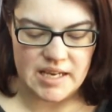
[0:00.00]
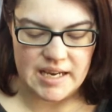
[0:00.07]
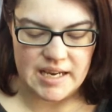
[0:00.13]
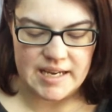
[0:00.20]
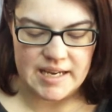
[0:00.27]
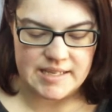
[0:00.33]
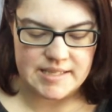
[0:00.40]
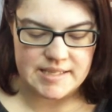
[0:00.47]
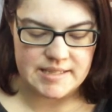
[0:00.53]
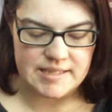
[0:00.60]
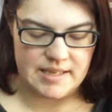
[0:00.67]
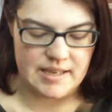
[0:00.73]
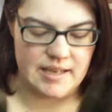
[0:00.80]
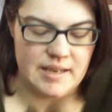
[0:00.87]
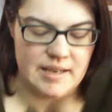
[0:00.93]
And
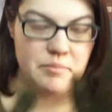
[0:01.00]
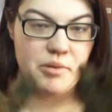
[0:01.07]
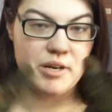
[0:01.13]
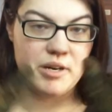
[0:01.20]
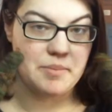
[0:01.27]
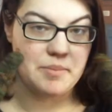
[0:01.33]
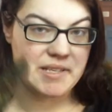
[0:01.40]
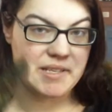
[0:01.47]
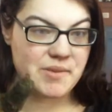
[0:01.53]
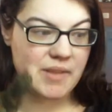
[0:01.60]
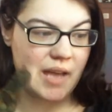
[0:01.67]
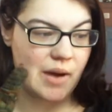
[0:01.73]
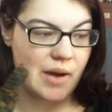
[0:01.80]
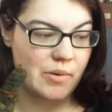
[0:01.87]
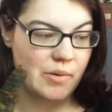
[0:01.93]
I'm pretty pleased with
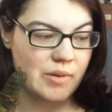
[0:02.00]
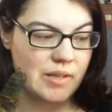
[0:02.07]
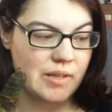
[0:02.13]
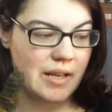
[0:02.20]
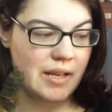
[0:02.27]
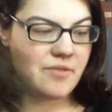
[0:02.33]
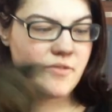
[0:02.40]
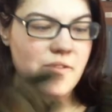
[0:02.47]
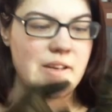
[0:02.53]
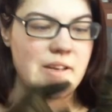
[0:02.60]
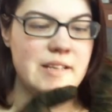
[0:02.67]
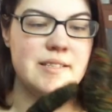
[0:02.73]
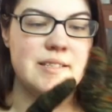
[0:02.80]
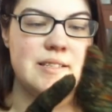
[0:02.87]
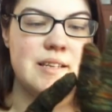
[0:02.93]
how it
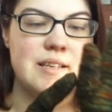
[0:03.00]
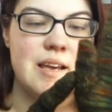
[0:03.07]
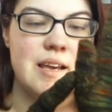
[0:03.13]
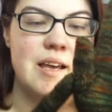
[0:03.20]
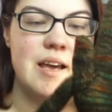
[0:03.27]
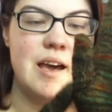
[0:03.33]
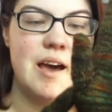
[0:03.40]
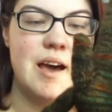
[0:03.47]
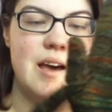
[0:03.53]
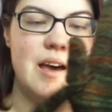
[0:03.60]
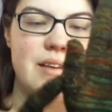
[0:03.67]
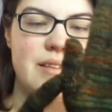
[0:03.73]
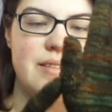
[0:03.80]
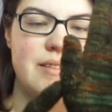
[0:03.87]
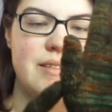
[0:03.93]
fits.
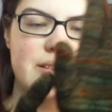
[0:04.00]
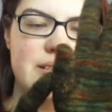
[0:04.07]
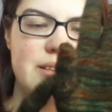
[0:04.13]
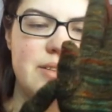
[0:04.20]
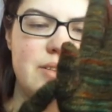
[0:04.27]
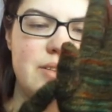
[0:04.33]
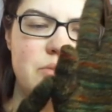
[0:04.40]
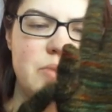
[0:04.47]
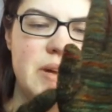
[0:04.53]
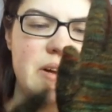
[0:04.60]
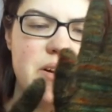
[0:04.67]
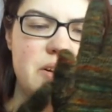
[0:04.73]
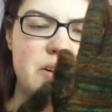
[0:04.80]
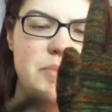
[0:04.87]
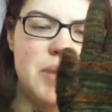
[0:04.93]
Uh, there's a little
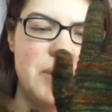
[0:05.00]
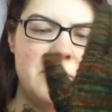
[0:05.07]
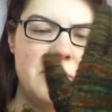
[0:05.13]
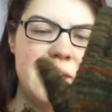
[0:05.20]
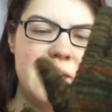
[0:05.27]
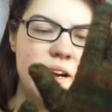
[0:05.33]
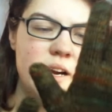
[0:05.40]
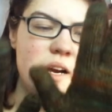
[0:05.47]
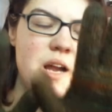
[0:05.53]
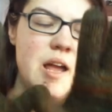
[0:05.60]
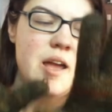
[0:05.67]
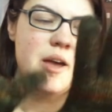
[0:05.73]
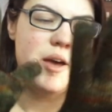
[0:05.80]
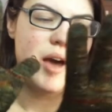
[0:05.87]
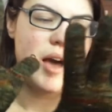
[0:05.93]
weird bump here.
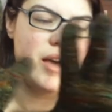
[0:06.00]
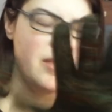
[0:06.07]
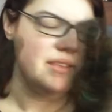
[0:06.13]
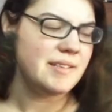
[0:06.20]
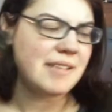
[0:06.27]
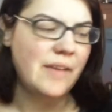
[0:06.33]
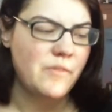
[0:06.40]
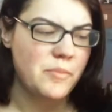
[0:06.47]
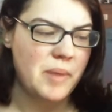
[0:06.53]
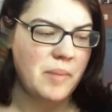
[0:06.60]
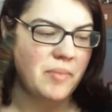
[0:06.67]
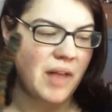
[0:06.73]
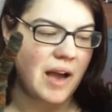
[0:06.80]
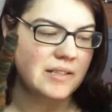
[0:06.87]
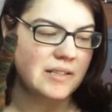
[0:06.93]
Uh, these haven't been
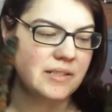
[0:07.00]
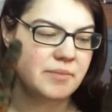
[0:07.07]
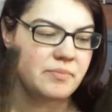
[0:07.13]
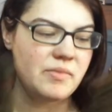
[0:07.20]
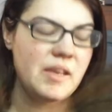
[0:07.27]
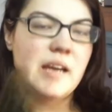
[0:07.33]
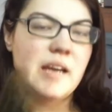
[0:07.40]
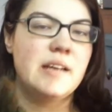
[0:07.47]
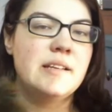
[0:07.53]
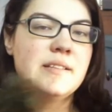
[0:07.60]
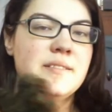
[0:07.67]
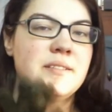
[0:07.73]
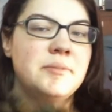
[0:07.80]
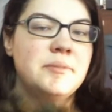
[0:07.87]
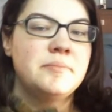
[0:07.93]
blocked.
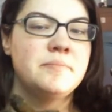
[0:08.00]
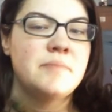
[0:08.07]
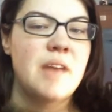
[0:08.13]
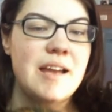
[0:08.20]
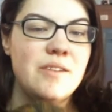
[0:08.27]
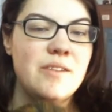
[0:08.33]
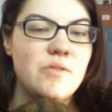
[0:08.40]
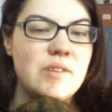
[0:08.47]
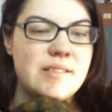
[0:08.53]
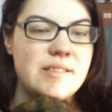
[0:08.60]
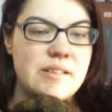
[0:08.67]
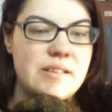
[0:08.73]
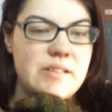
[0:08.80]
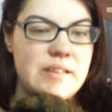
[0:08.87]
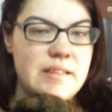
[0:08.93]
And I don't
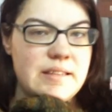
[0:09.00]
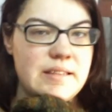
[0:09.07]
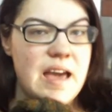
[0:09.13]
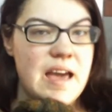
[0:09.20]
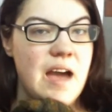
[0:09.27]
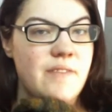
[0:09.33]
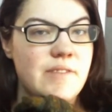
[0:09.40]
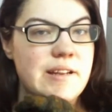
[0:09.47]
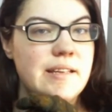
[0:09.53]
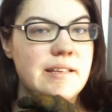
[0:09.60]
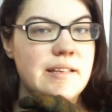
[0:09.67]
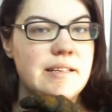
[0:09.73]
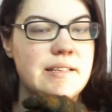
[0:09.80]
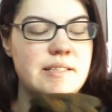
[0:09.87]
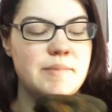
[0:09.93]
necessarily think that everything
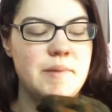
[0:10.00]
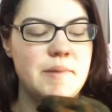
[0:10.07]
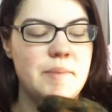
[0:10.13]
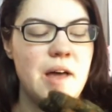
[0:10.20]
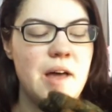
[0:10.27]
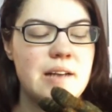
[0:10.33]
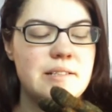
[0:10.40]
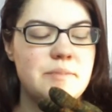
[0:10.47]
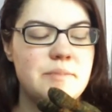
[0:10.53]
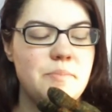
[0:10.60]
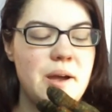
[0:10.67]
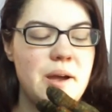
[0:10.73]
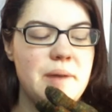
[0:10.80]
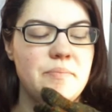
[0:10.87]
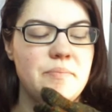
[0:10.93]
needs to be blocked,
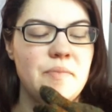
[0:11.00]
but